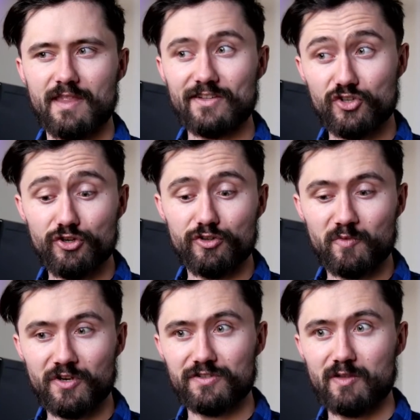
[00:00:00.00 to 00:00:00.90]
That's good,
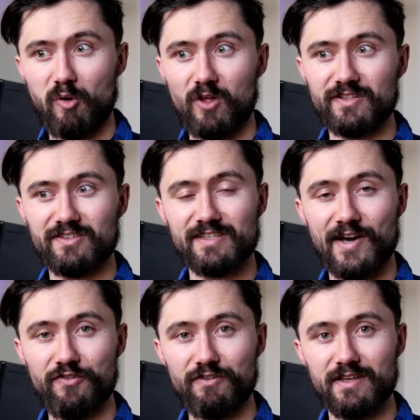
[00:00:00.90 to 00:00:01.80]
because the plot
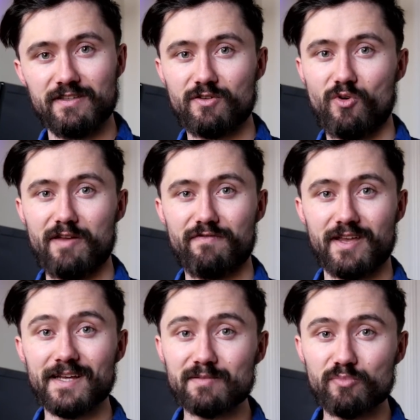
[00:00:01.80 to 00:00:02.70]
itself is quite
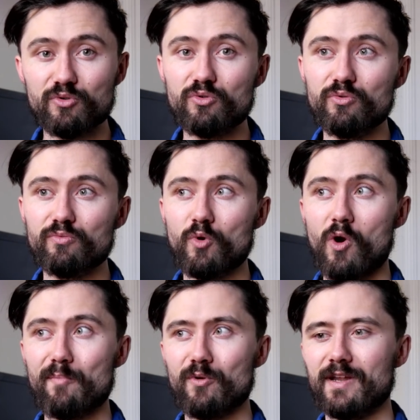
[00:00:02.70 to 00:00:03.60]
forgettable,
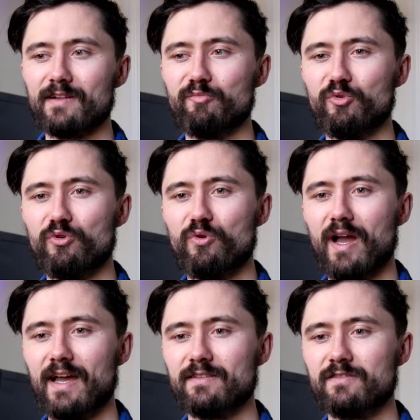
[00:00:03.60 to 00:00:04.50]
quite predictable,
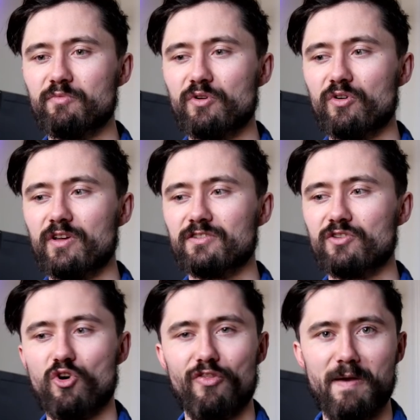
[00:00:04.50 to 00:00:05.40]
and to be honest,
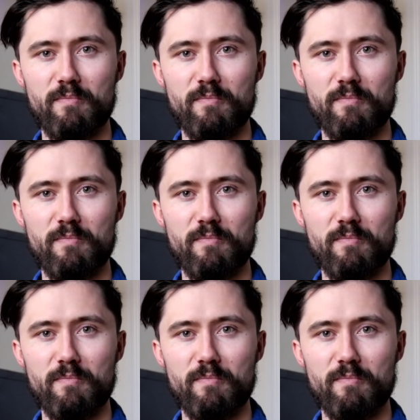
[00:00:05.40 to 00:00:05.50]
not their